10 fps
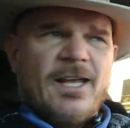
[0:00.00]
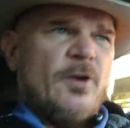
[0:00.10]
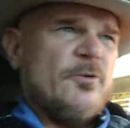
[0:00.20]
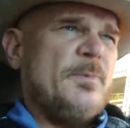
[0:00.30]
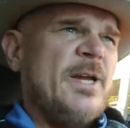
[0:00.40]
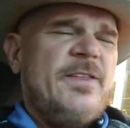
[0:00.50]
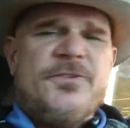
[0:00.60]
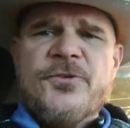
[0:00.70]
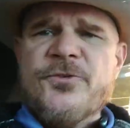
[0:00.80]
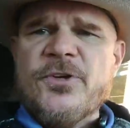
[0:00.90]
Hello everybody,
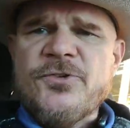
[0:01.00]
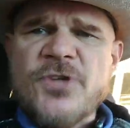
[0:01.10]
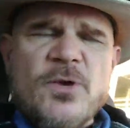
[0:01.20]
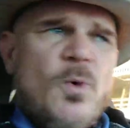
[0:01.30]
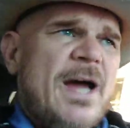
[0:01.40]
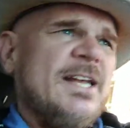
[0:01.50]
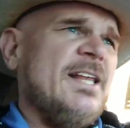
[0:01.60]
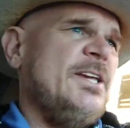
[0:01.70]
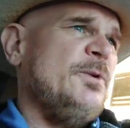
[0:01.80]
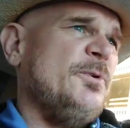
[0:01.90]
this is C J
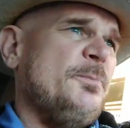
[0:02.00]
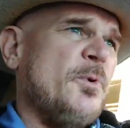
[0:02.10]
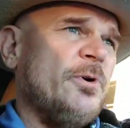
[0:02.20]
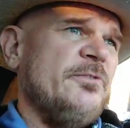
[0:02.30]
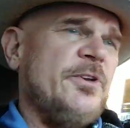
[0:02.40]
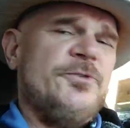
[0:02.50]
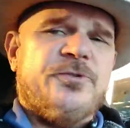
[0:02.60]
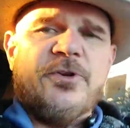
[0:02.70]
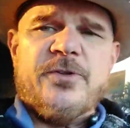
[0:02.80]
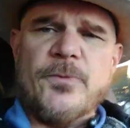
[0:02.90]
Wiley with more
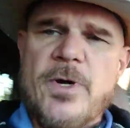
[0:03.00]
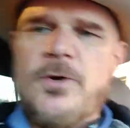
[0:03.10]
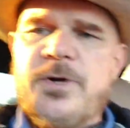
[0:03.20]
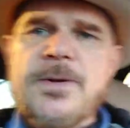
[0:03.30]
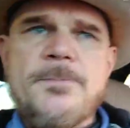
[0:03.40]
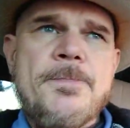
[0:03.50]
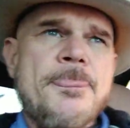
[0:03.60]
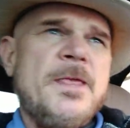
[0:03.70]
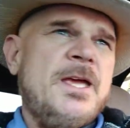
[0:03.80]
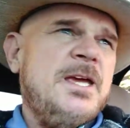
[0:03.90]
adventures on the road.
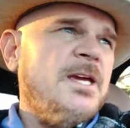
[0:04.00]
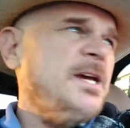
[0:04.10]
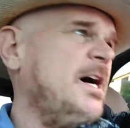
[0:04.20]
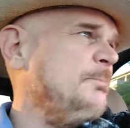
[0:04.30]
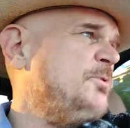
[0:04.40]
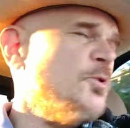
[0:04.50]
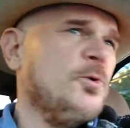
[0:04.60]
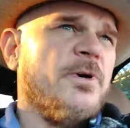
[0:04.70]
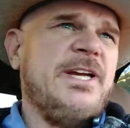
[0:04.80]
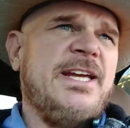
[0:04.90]
I'm
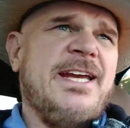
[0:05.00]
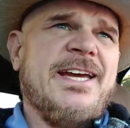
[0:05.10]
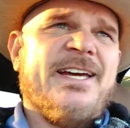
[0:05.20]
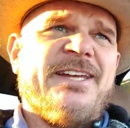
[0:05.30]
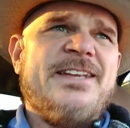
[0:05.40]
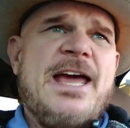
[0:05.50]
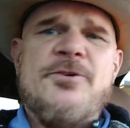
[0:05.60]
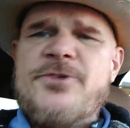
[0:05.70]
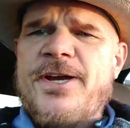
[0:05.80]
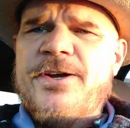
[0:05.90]
touring uh,
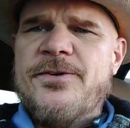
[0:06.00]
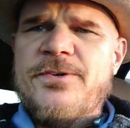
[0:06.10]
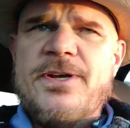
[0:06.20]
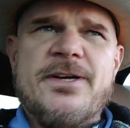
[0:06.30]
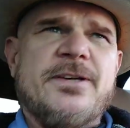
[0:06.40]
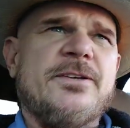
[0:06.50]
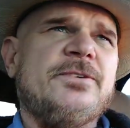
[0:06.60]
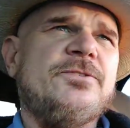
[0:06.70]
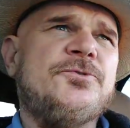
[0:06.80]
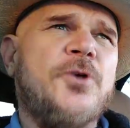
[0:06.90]
downtown
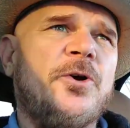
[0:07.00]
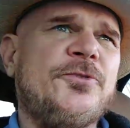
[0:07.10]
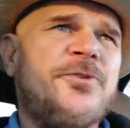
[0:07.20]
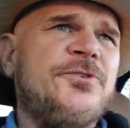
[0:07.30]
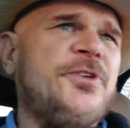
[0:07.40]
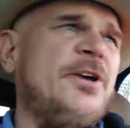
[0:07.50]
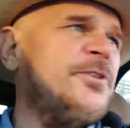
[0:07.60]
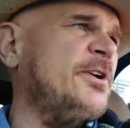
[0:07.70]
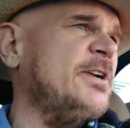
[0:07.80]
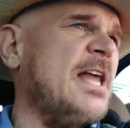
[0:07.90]
uh, Charleston,
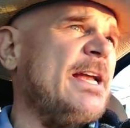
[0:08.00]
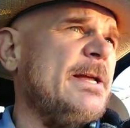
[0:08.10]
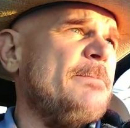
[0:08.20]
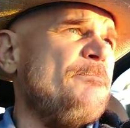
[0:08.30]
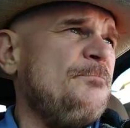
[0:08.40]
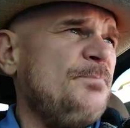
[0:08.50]
South Carolina.